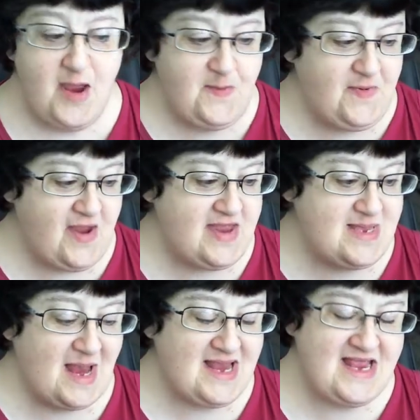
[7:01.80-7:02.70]
Hope you
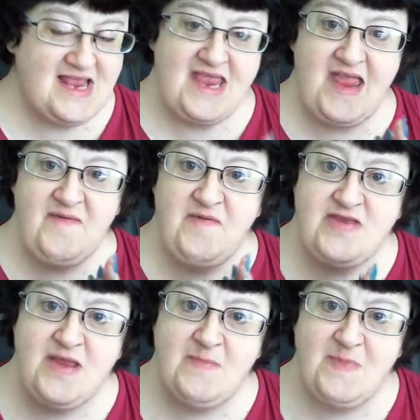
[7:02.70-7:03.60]
guys liked this. If
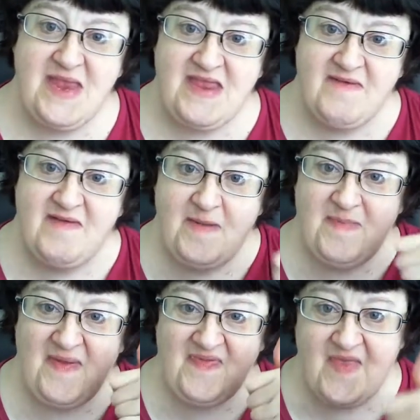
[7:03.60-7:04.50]
you did, please give it a
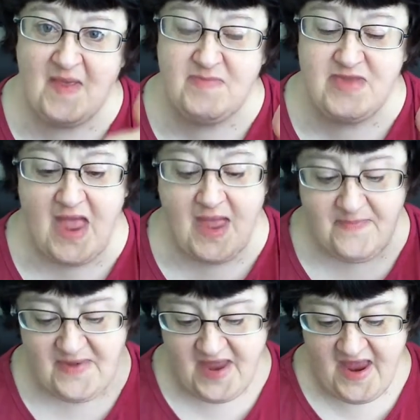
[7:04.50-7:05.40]
big thumbs
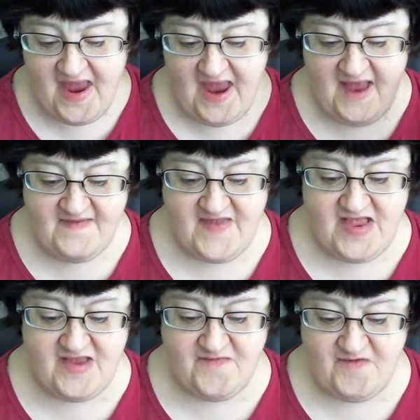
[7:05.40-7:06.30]
up. And if
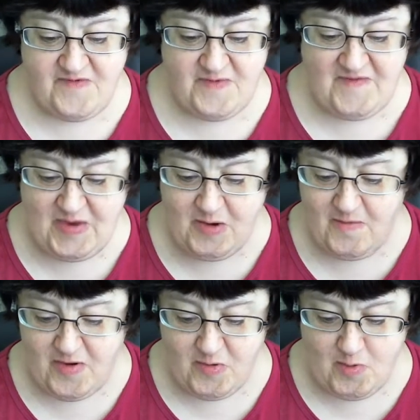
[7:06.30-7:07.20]
this is the first video
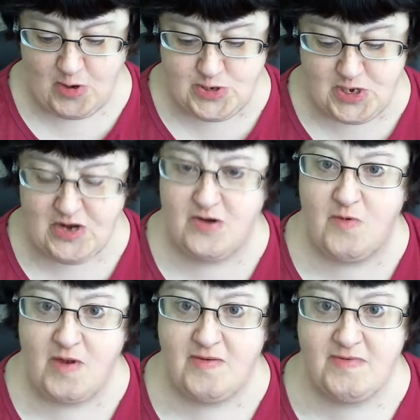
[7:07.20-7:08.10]
you're watching,
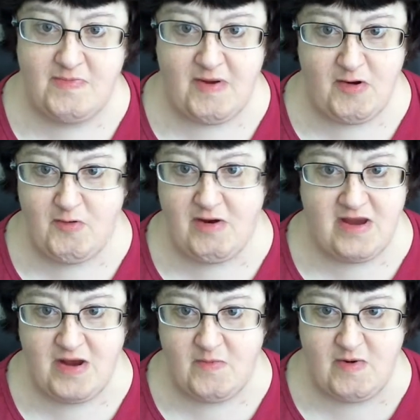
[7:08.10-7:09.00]
welcome to my
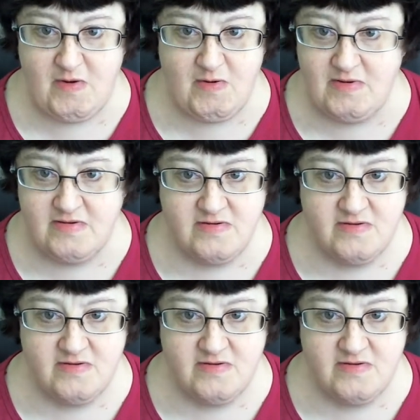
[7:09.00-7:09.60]
crazy, weird,